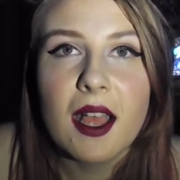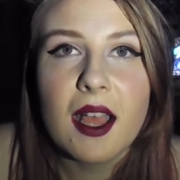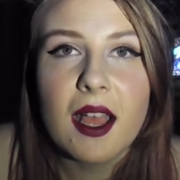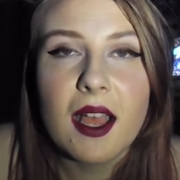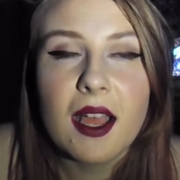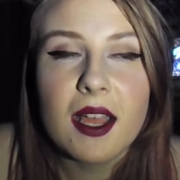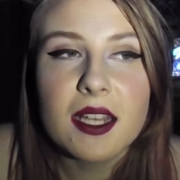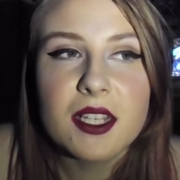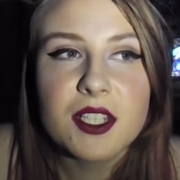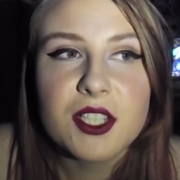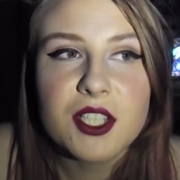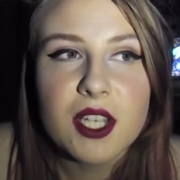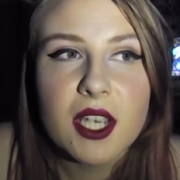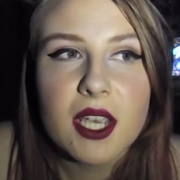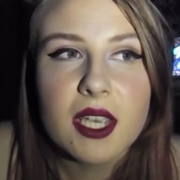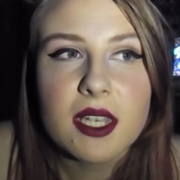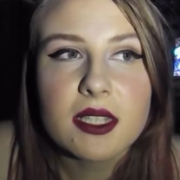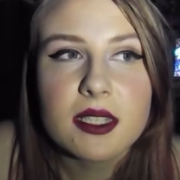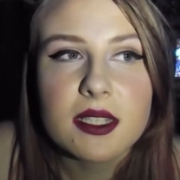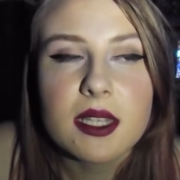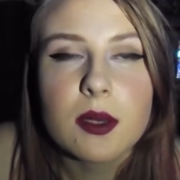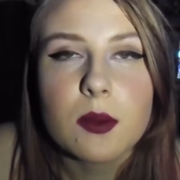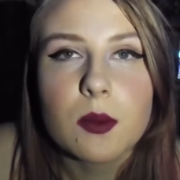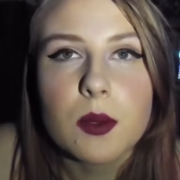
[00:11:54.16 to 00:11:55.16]
and
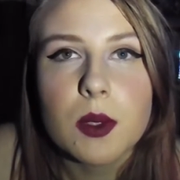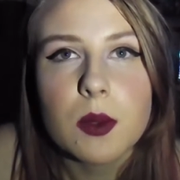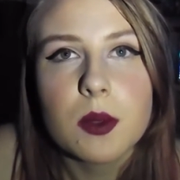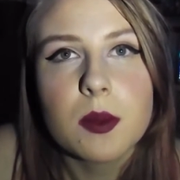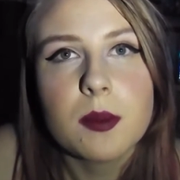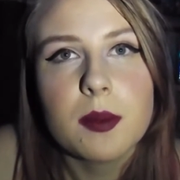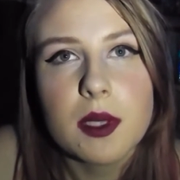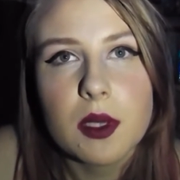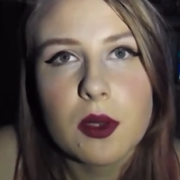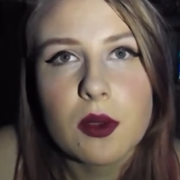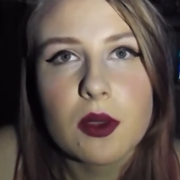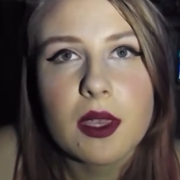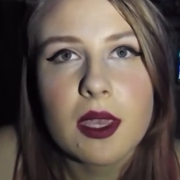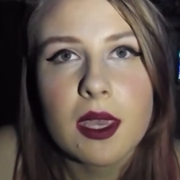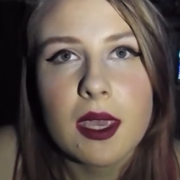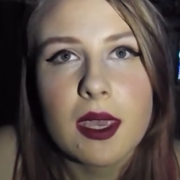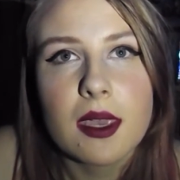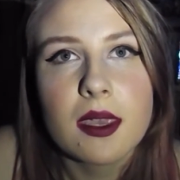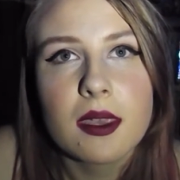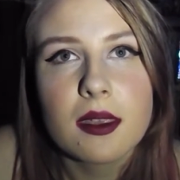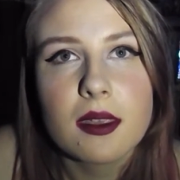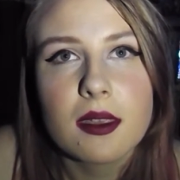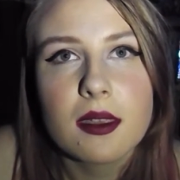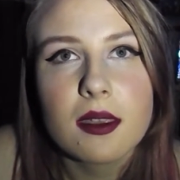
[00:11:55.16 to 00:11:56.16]
checked that we would be okay.
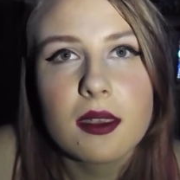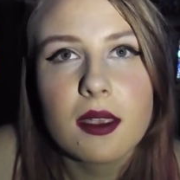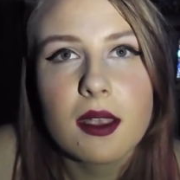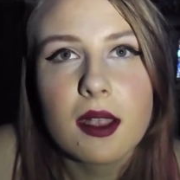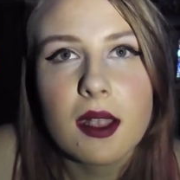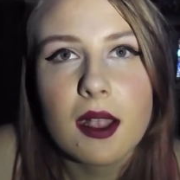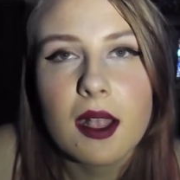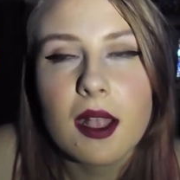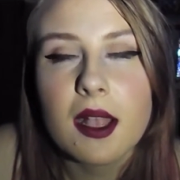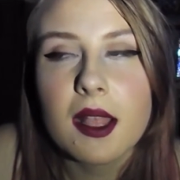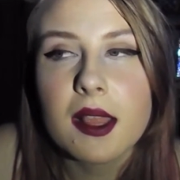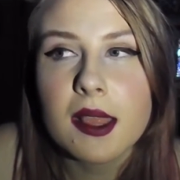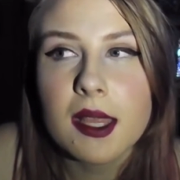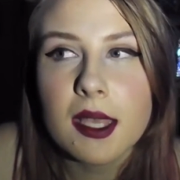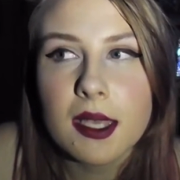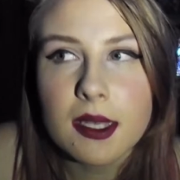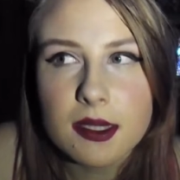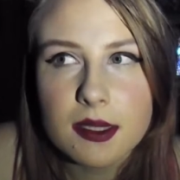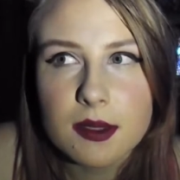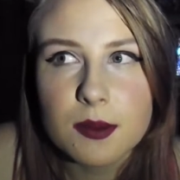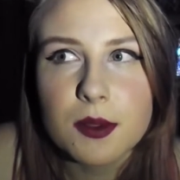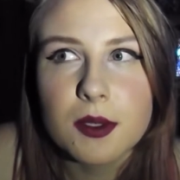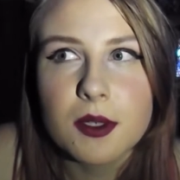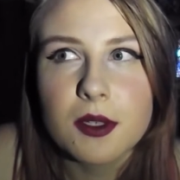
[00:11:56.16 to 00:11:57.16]
And
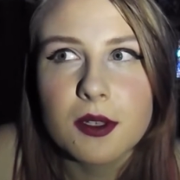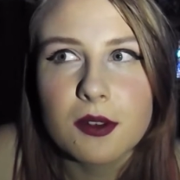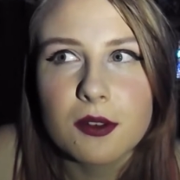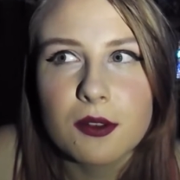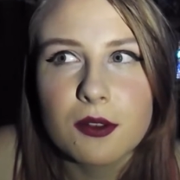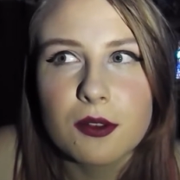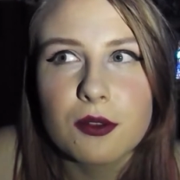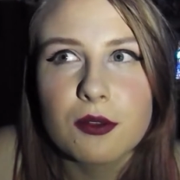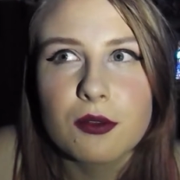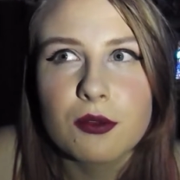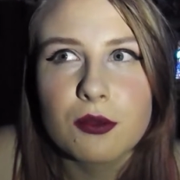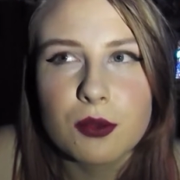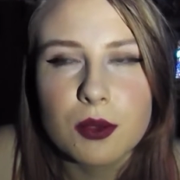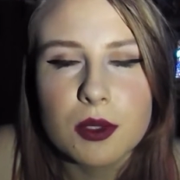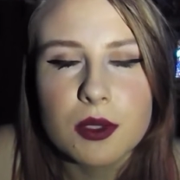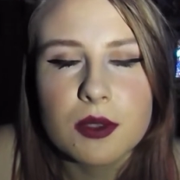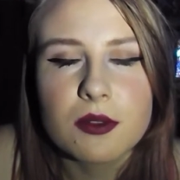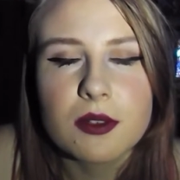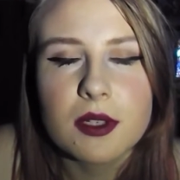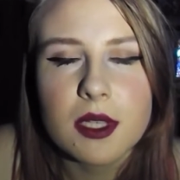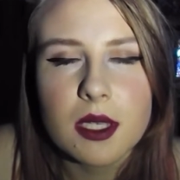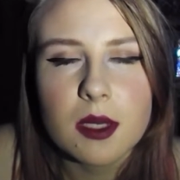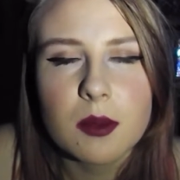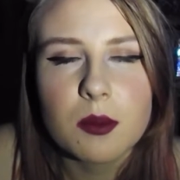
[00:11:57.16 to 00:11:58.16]
that's what was
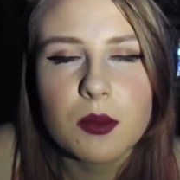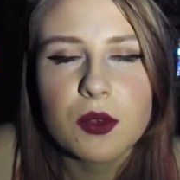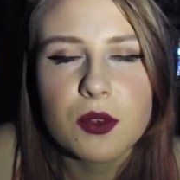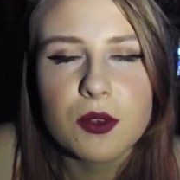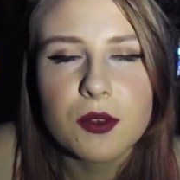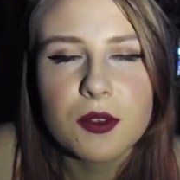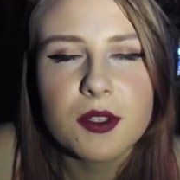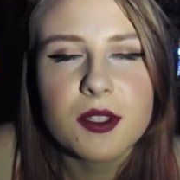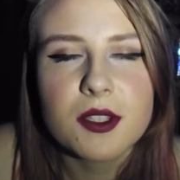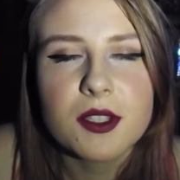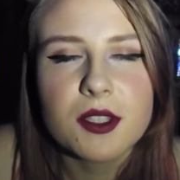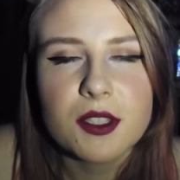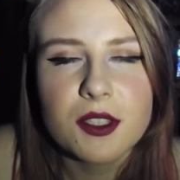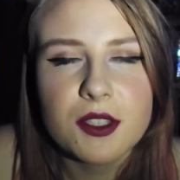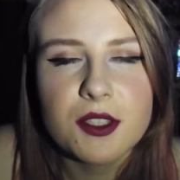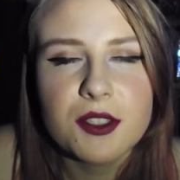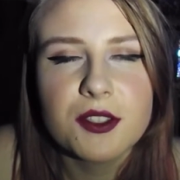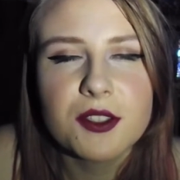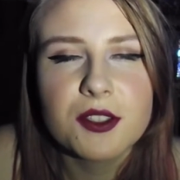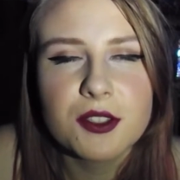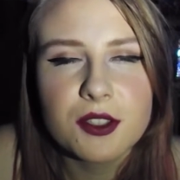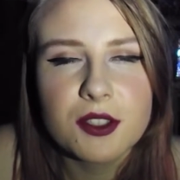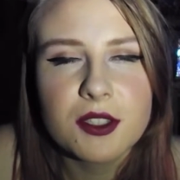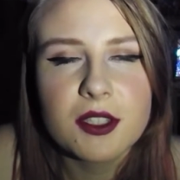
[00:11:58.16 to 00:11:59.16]
really important. You
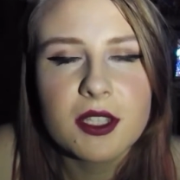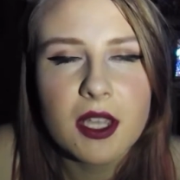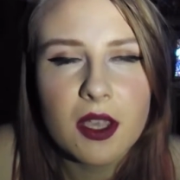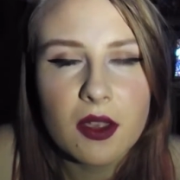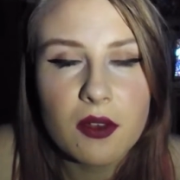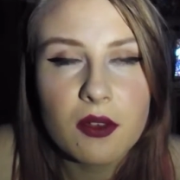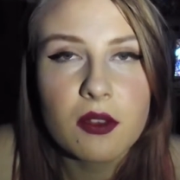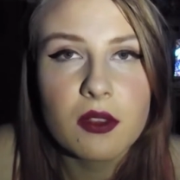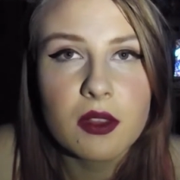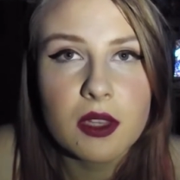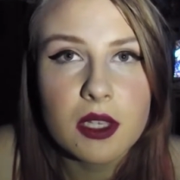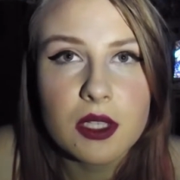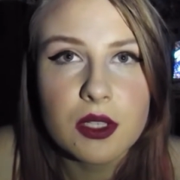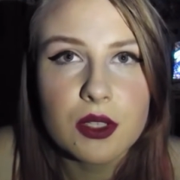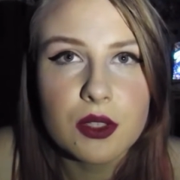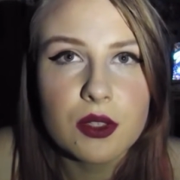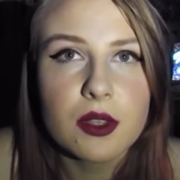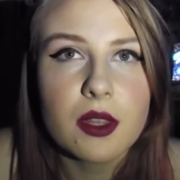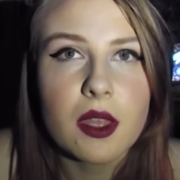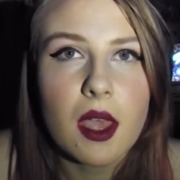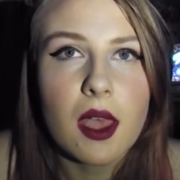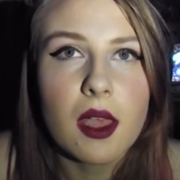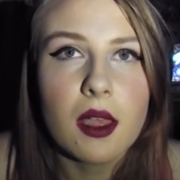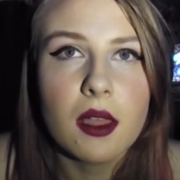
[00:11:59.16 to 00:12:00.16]
should definitely do
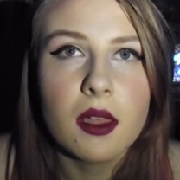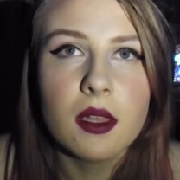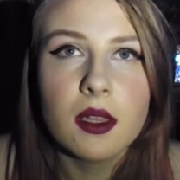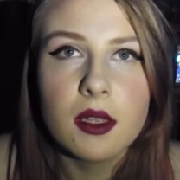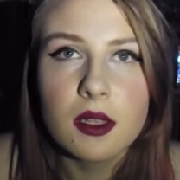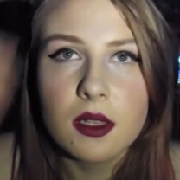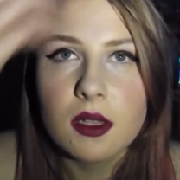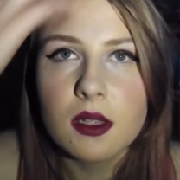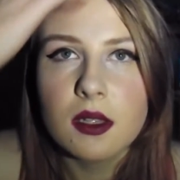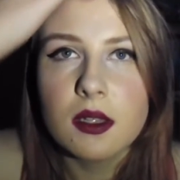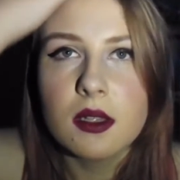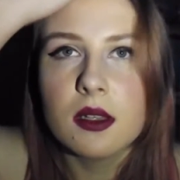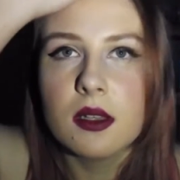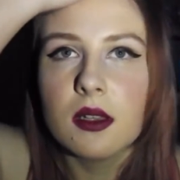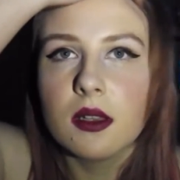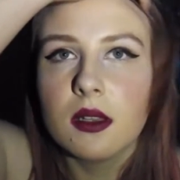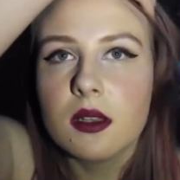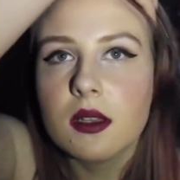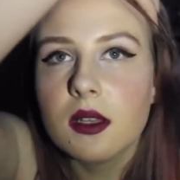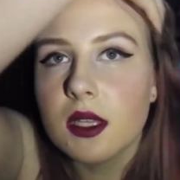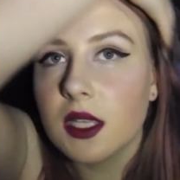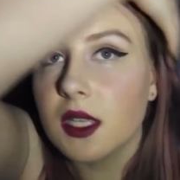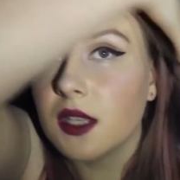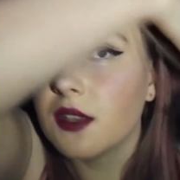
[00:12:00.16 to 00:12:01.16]
that
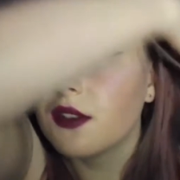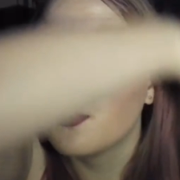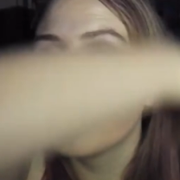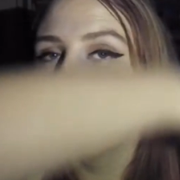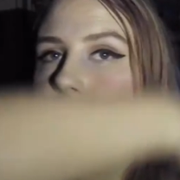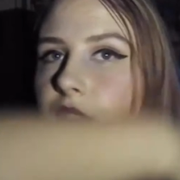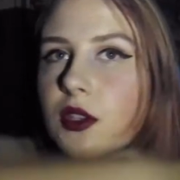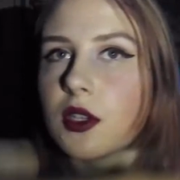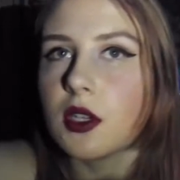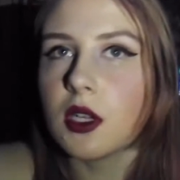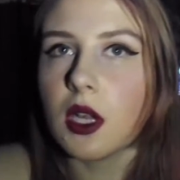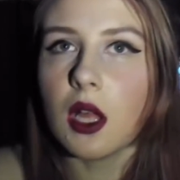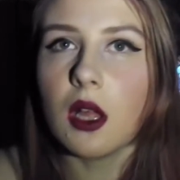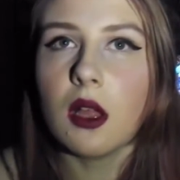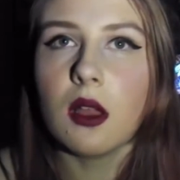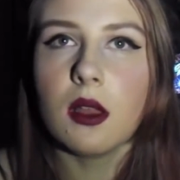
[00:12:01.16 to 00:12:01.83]
if you're a girl,